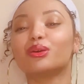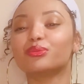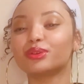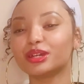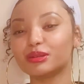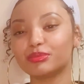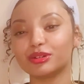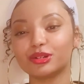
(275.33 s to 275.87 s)

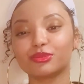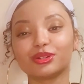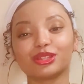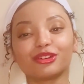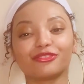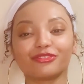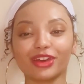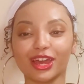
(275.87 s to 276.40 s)
read a book with
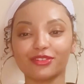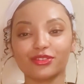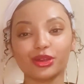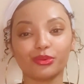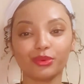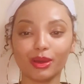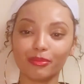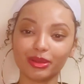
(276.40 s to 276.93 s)
your favorite
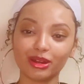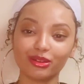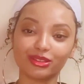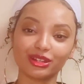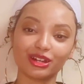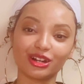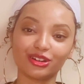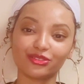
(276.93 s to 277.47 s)
weapon on the
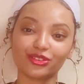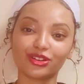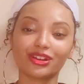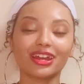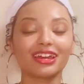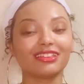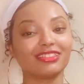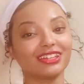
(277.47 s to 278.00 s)
cover,
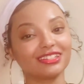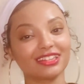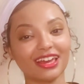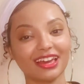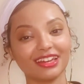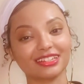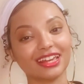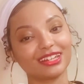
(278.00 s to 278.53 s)
and this
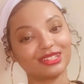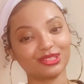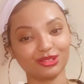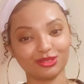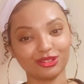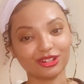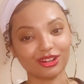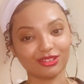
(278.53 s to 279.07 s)
has a
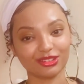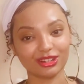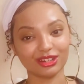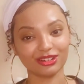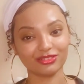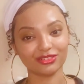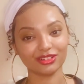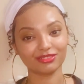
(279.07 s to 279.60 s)
sword on the
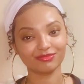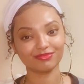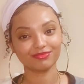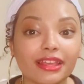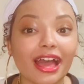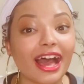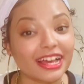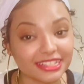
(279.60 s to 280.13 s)
cover.
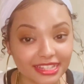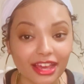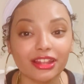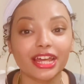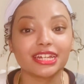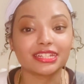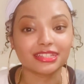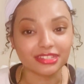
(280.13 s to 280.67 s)
I sound
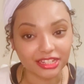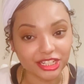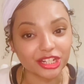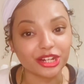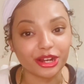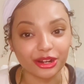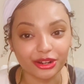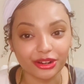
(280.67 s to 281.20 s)
like such a
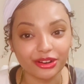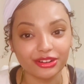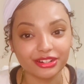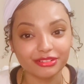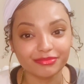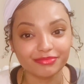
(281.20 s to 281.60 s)
nerd.